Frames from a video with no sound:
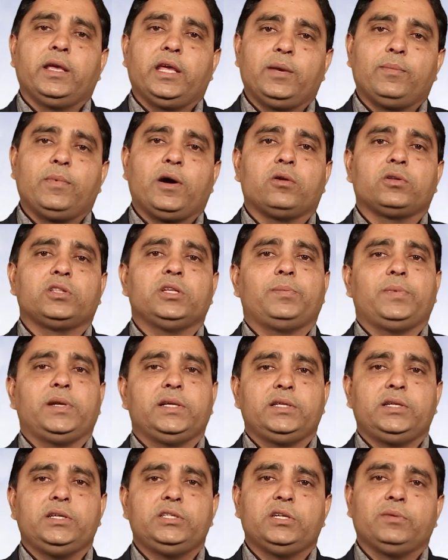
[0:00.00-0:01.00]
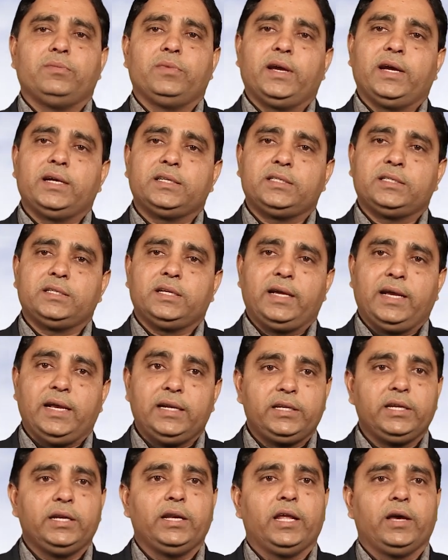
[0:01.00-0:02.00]
about the plagiarism at
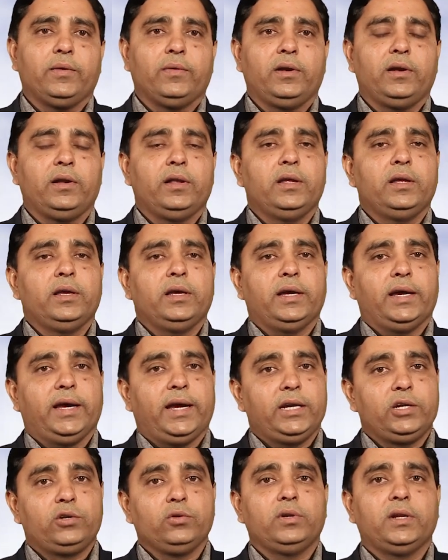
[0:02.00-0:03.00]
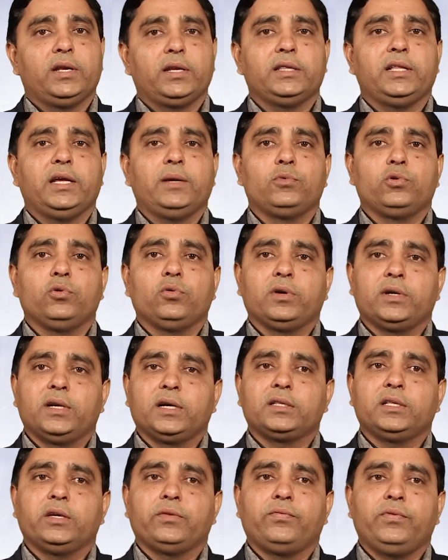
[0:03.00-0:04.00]
entry level and to learn them to
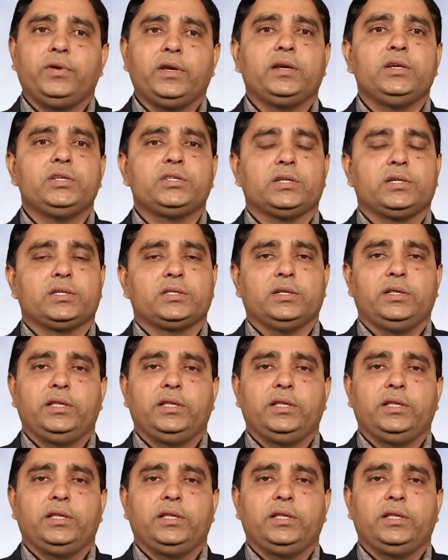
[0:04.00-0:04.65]
conduct the fair research.